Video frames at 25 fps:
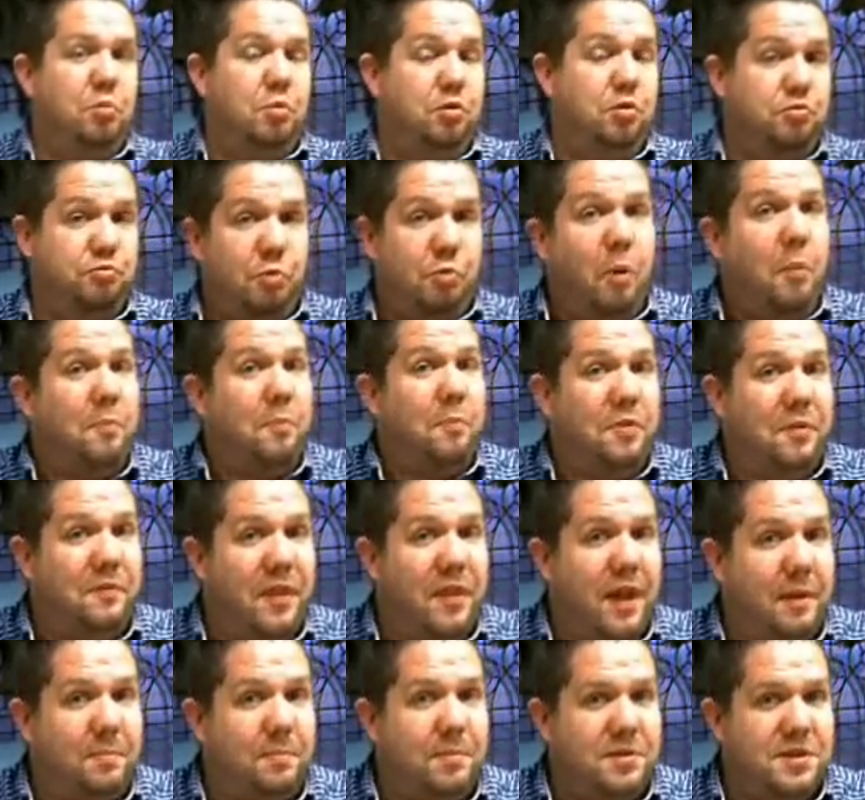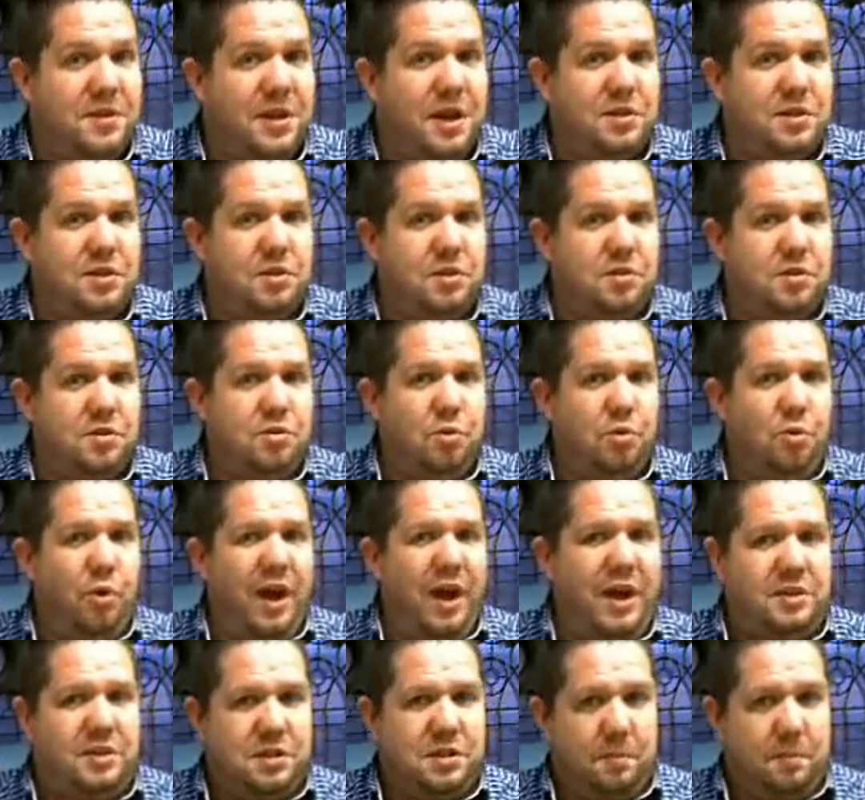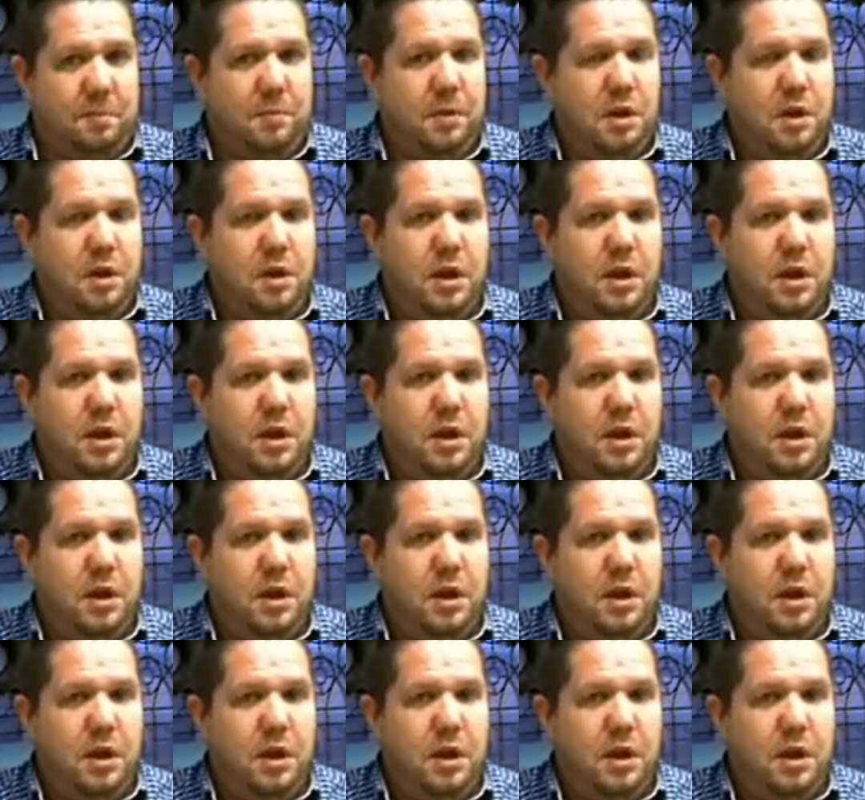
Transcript: was robbed of their possessions or had some